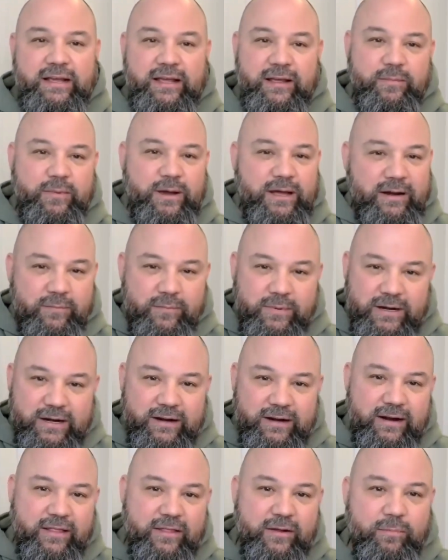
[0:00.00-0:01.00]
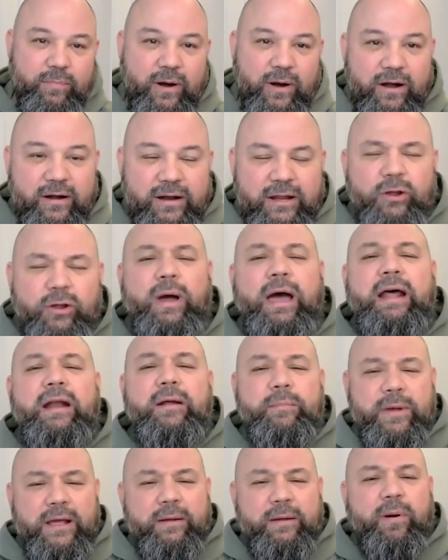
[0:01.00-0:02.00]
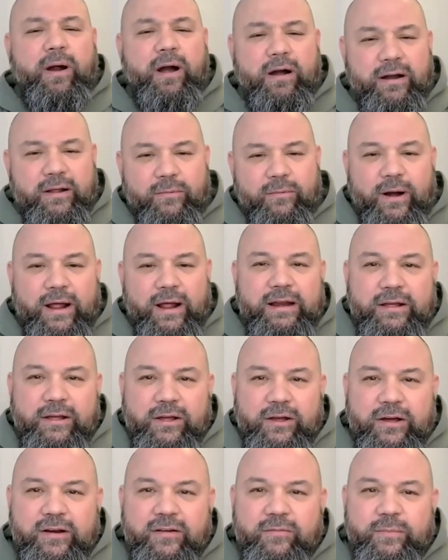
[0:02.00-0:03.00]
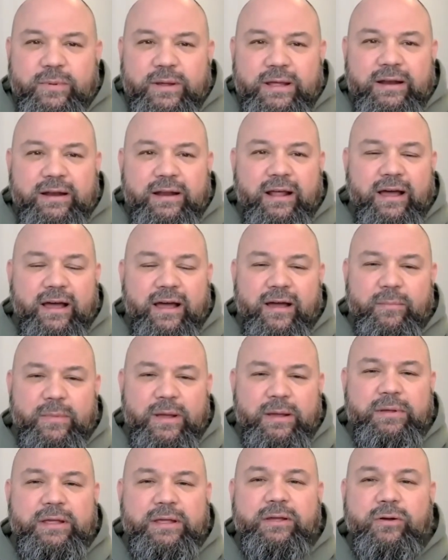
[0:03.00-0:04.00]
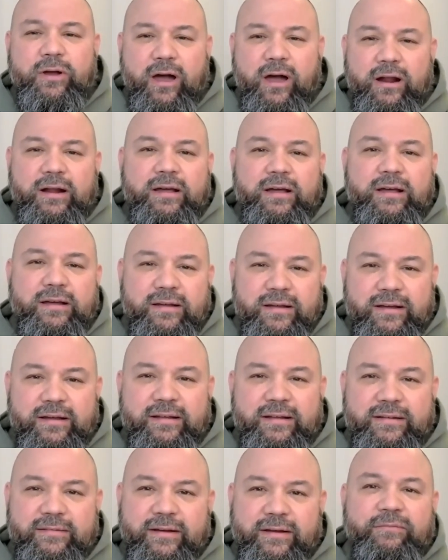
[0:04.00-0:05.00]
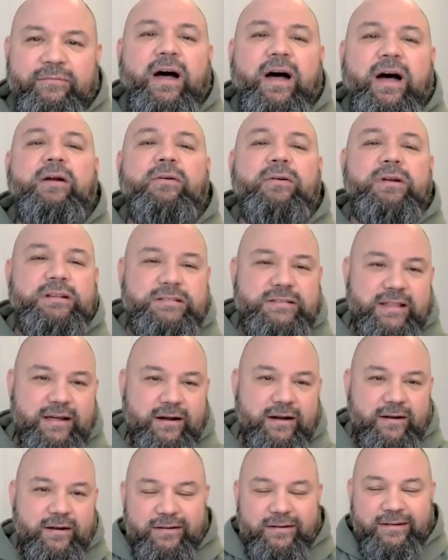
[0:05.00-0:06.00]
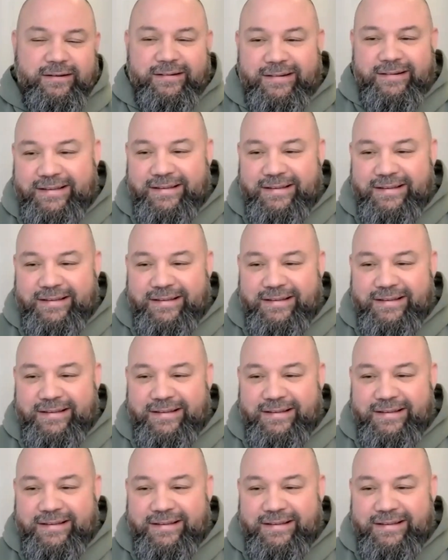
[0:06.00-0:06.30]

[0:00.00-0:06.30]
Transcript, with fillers: It might have been another part. You had a big party, right? It could have been uh, maybe you got a, a, a virus there."